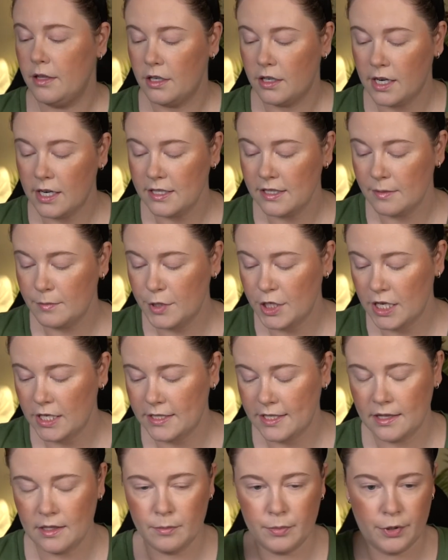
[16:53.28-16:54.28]
There are some
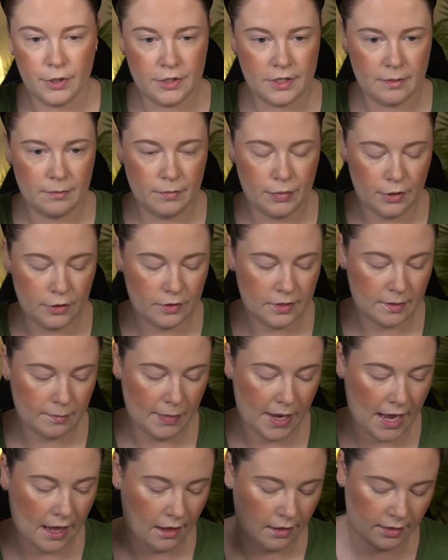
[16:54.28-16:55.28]
shades in the Puss in Boots
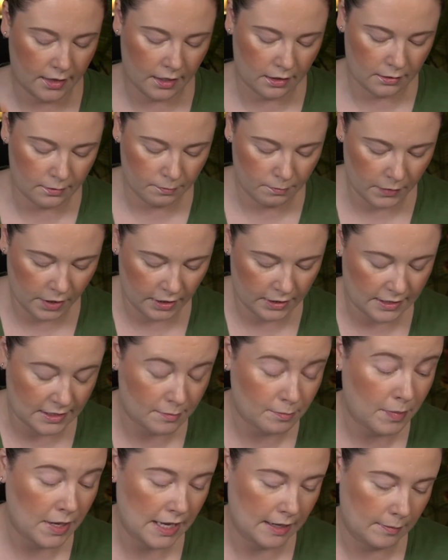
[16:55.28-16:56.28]
palette that are marked as
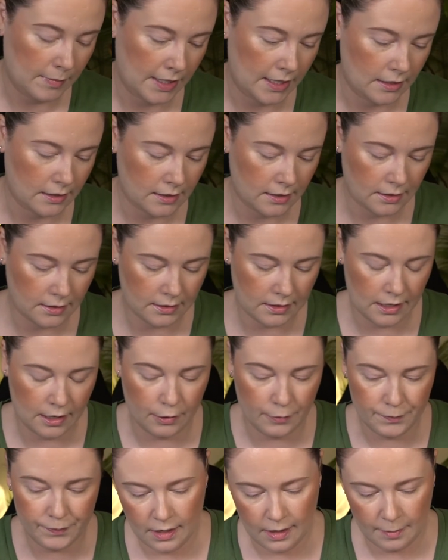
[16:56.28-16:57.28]
pigments.
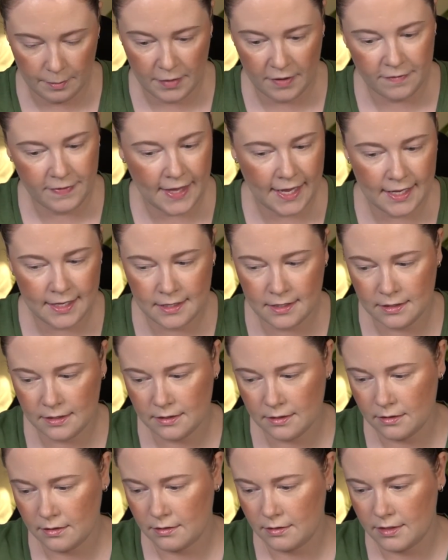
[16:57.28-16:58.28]
So um, if that
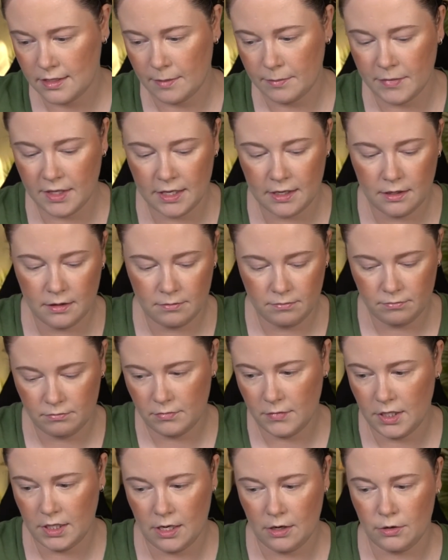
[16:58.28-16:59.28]
is something,
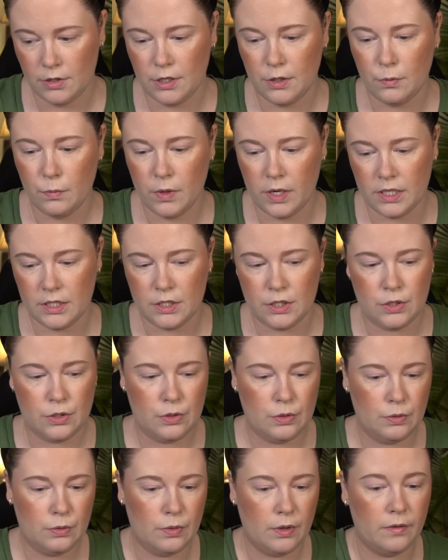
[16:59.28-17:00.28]
you know, you want
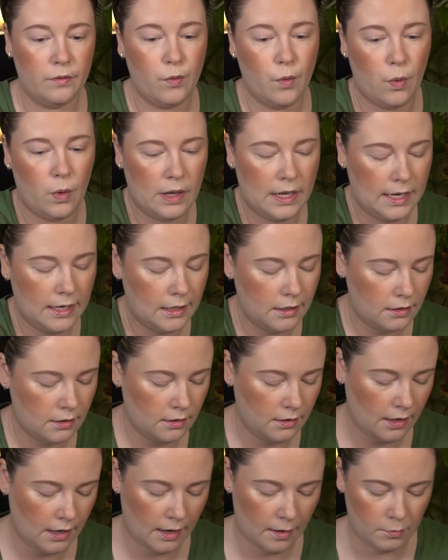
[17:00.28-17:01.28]
to avoid,
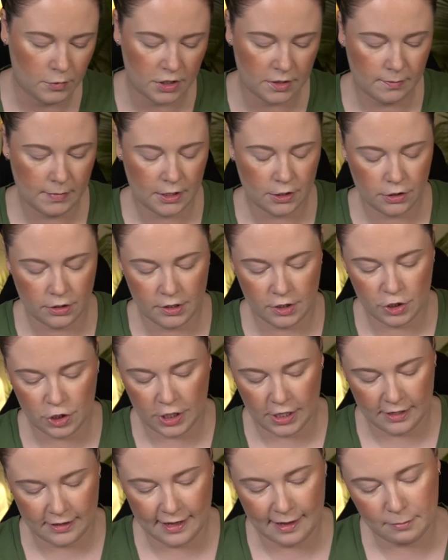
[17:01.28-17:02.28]
um, just make sure to
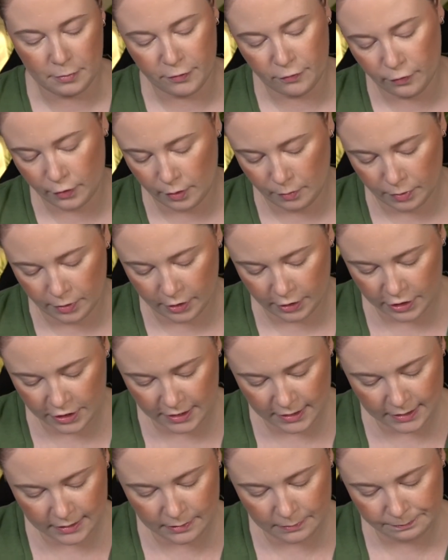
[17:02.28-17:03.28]
check that before you purchase.